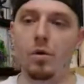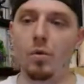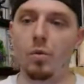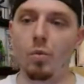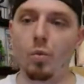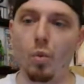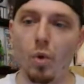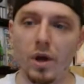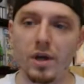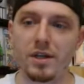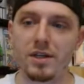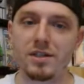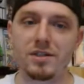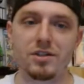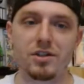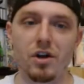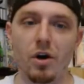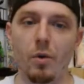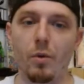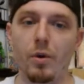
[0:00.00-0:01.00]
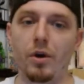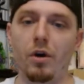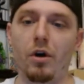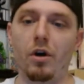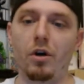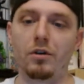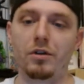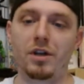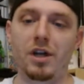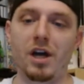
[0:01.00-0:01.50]
What is going
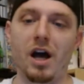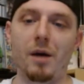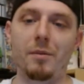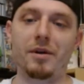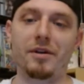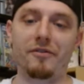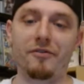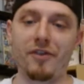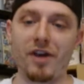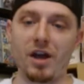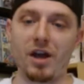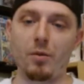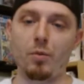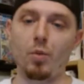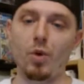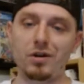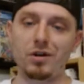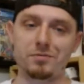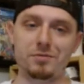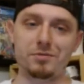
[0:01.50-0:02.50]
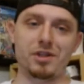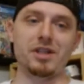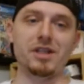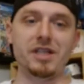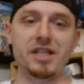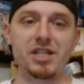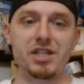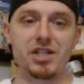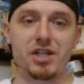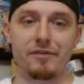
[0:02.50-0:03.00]
on, comic fam? Welcome to the
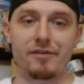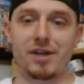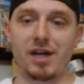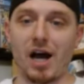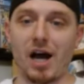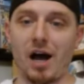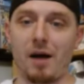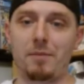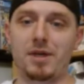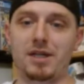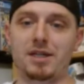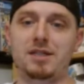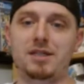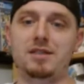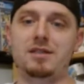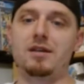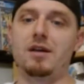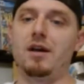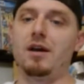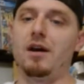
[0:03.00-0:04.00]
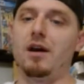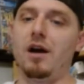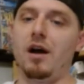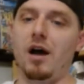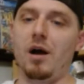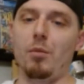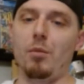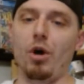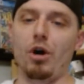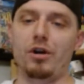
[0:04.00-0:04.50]
Legion of Comics.
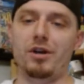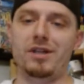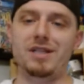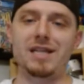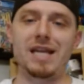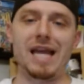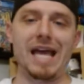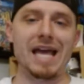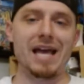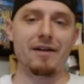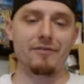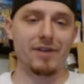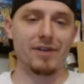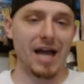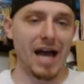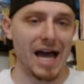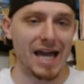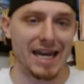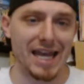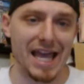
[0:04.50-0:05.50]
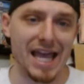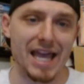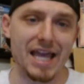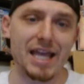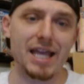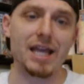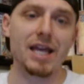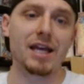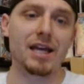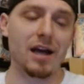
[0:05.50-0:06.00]
I'm Mark, and today I've got
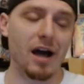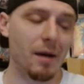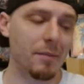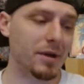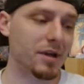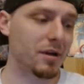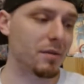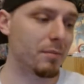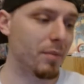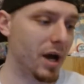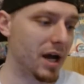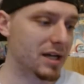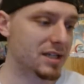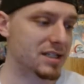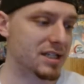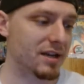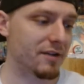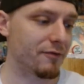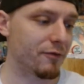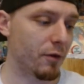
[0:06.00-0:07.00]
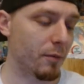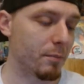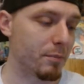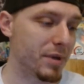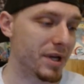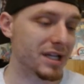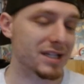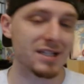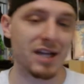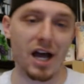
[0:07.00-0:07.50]
a comic unboxing from
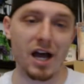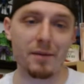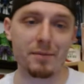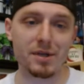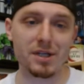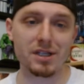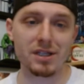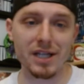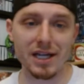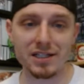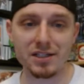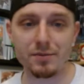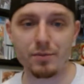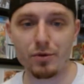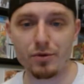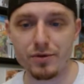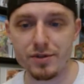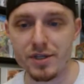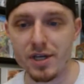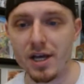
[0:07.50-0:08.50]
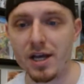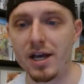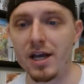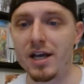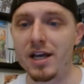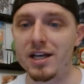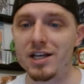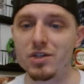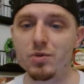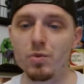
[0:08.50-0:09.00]
Big Time Collectables,
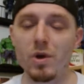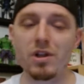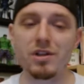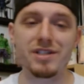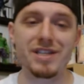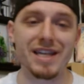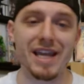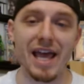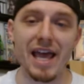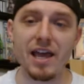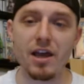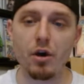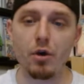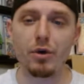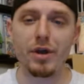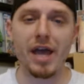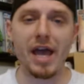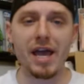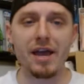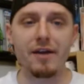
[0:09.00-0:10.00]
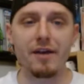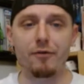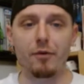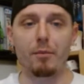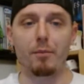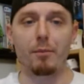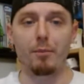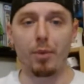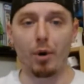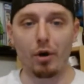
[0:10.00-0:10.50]
as well as an AOK
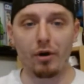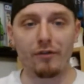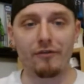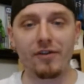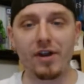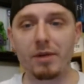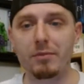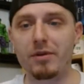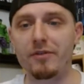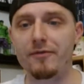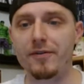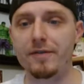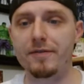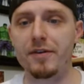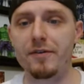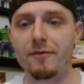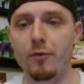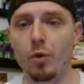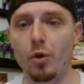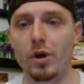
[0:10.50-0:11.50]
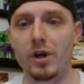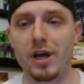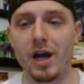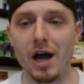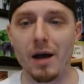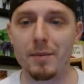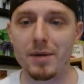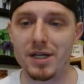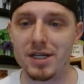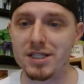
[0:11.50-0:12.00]
from Berk Family 54
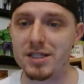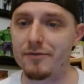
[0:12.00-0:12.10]
Comics.